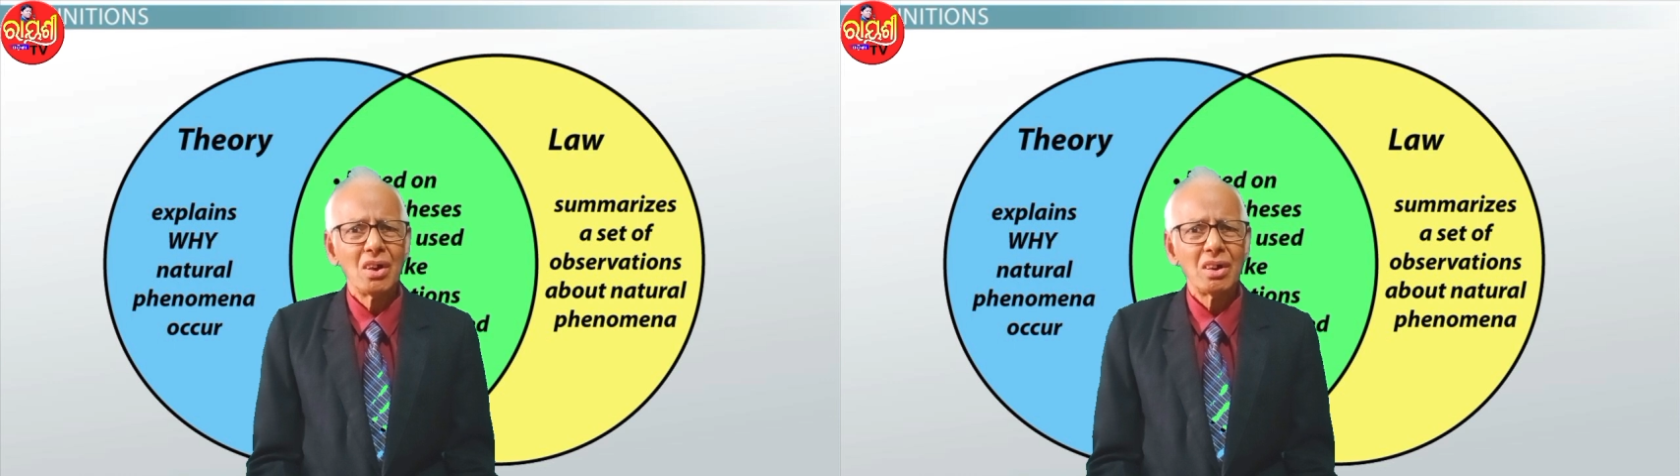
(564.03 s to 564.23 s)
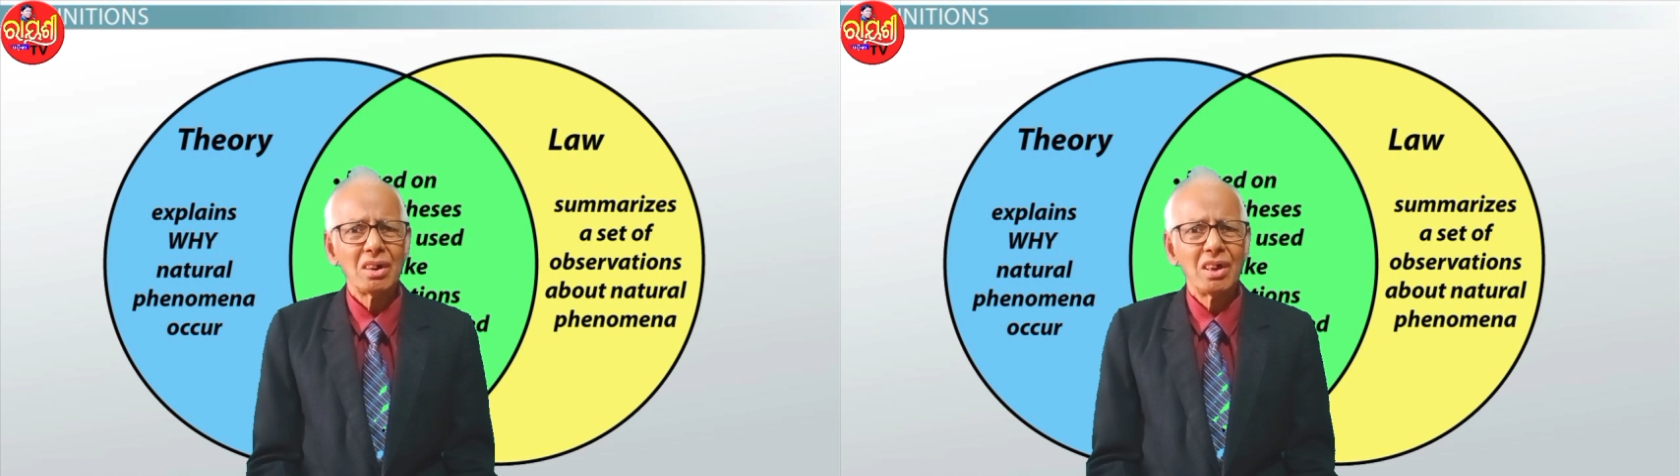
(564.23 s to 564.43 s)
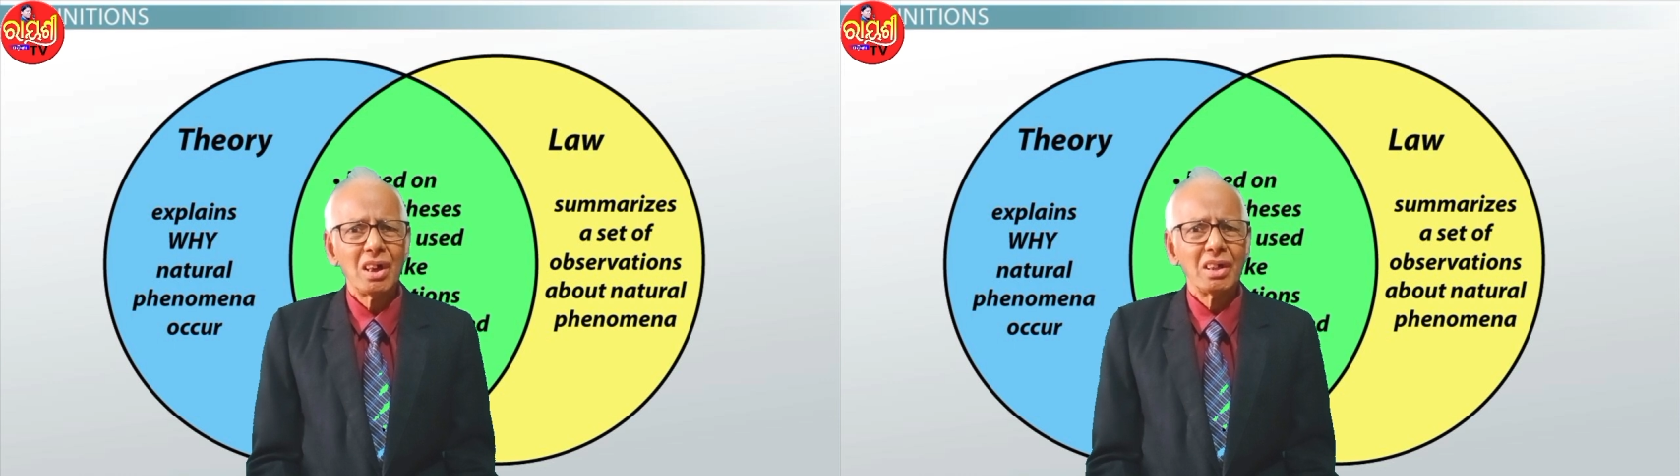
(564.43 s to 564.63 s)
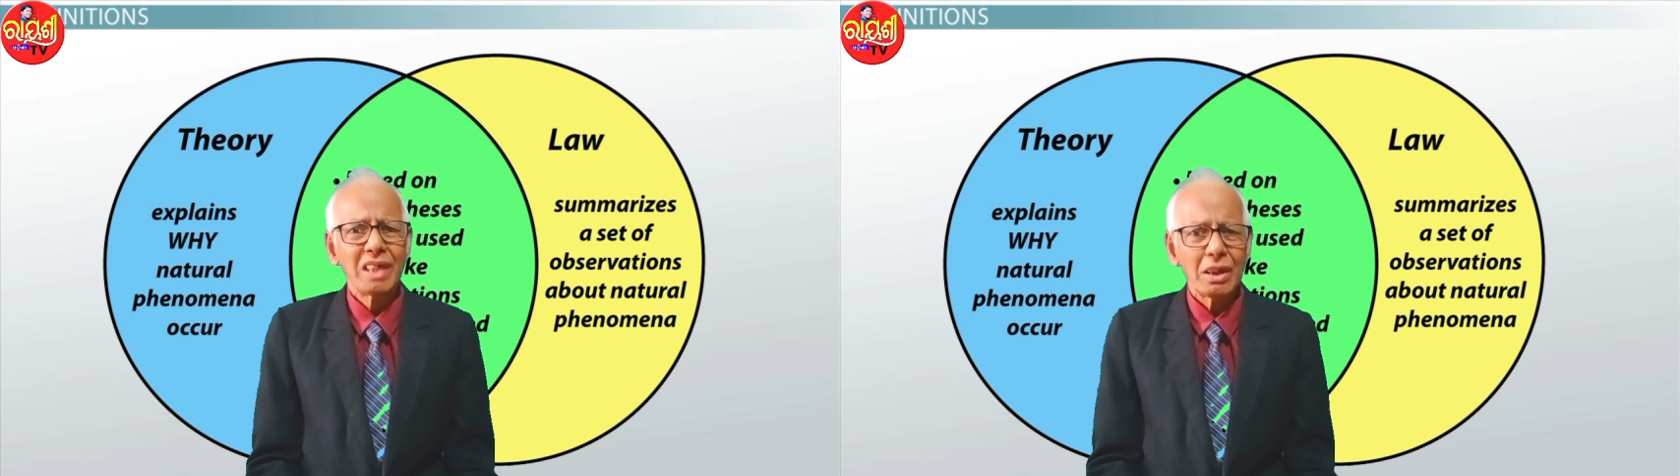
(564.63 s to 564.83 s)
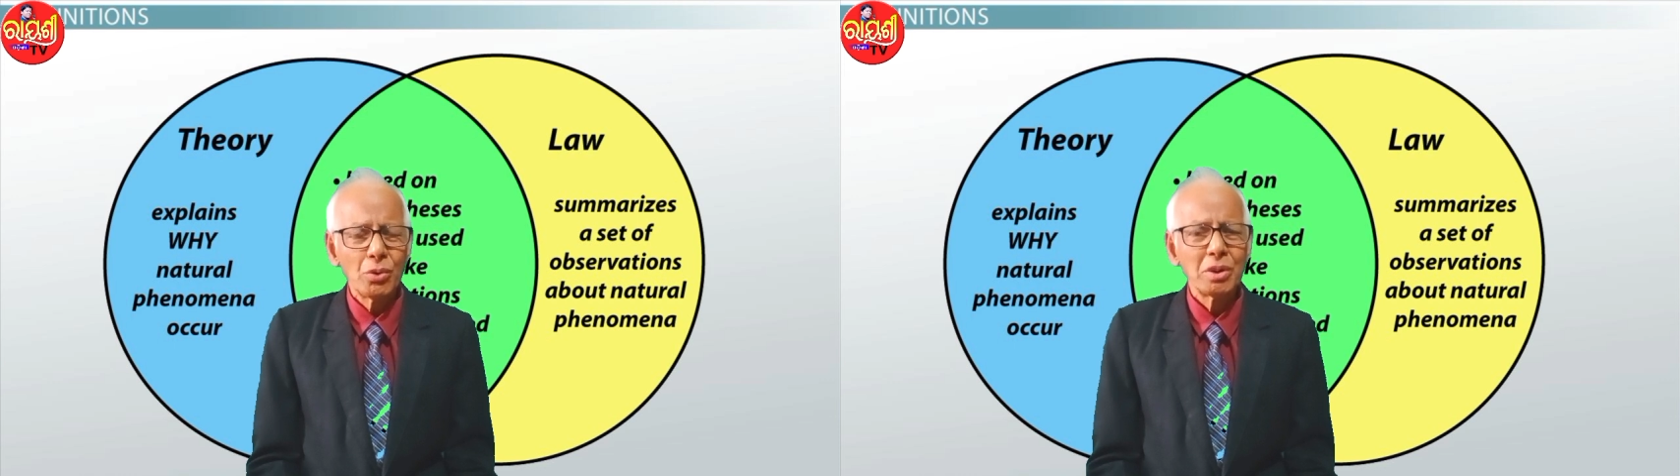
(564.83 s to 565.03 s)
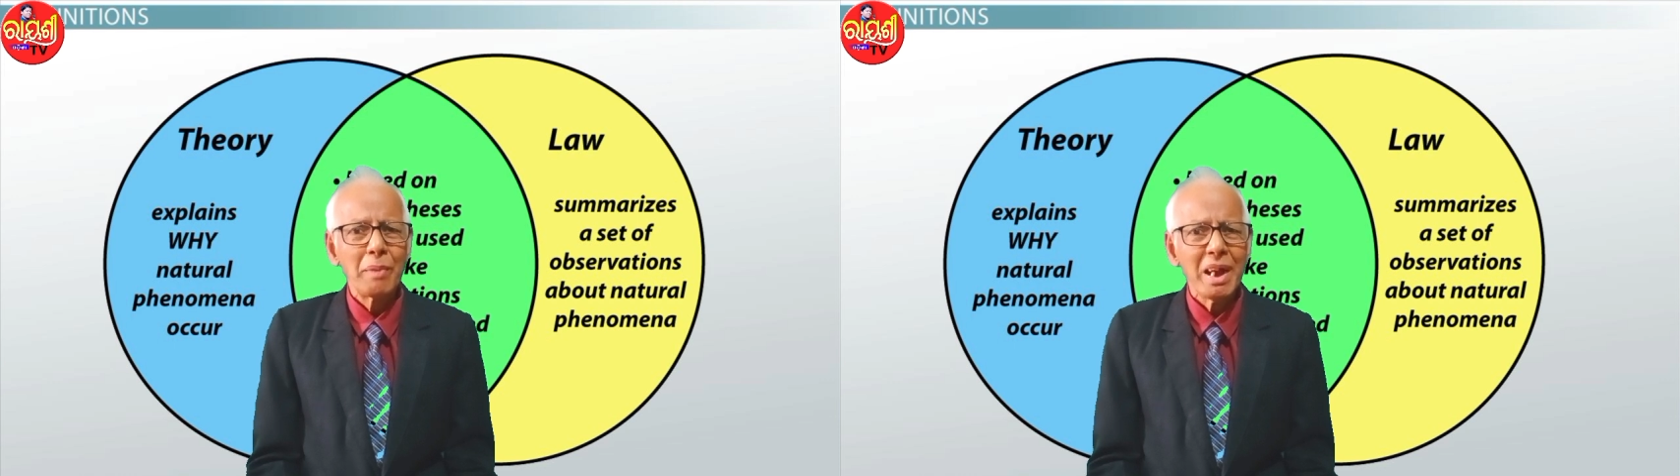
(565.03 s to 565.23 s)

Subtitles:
their own